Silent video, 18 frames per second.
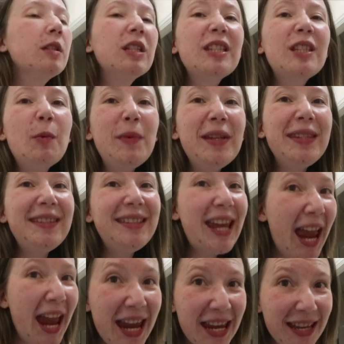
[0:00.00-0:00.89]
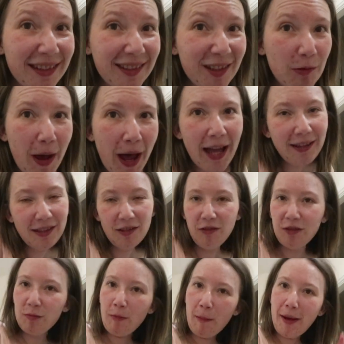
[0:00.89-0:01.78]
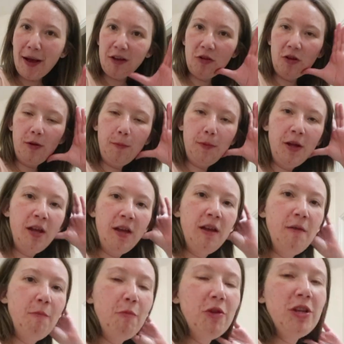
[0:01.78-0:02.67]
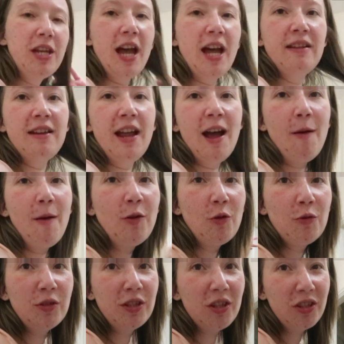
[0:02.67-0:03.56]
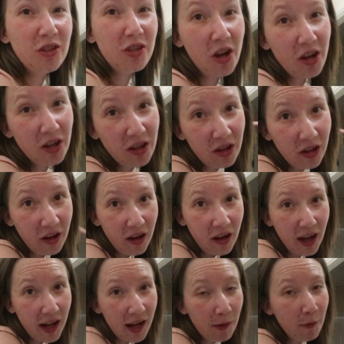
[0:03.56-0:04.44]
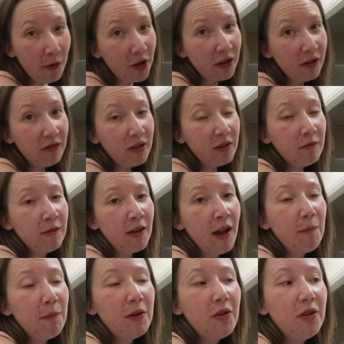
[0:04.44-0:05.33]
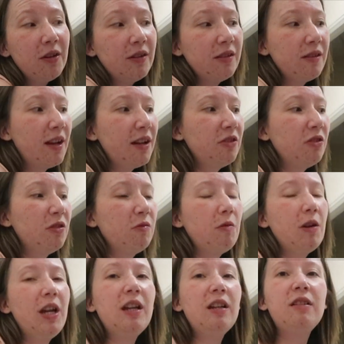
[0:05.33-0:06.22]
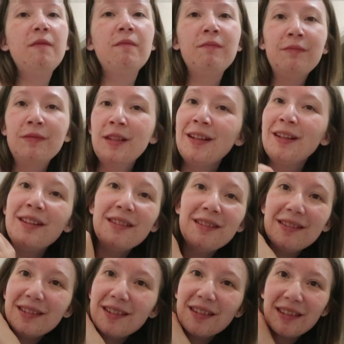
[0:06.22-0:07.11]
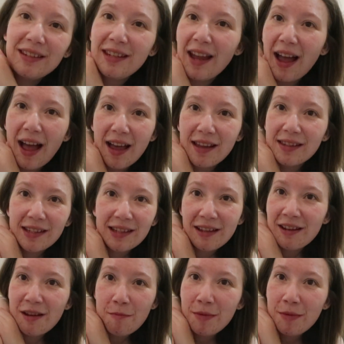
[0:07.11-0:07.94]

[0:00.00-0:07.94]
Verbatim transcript: So it failed, so I have to use my backup. But yeah, now I'm going to the toilet and I'm not going to film that because that's just weird. So yeah, see you in a